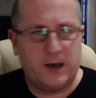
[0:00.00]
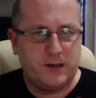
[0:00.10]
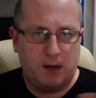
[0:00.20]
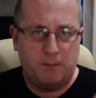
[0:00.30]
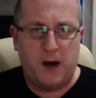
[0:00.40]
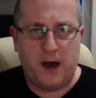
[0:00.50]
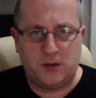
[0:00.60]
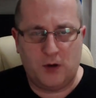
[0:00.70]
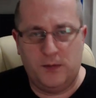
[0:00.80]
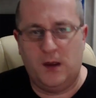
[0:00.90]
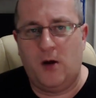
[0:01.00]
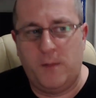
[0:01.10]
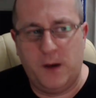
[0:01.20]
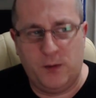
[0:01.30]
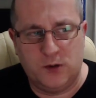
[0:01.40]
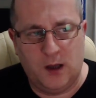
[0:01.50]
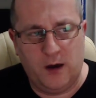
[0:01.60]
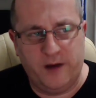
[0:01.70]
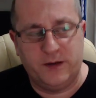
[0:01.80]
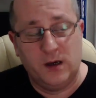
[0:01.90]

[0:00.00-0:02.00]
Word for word: an impact on a lot of people's lives.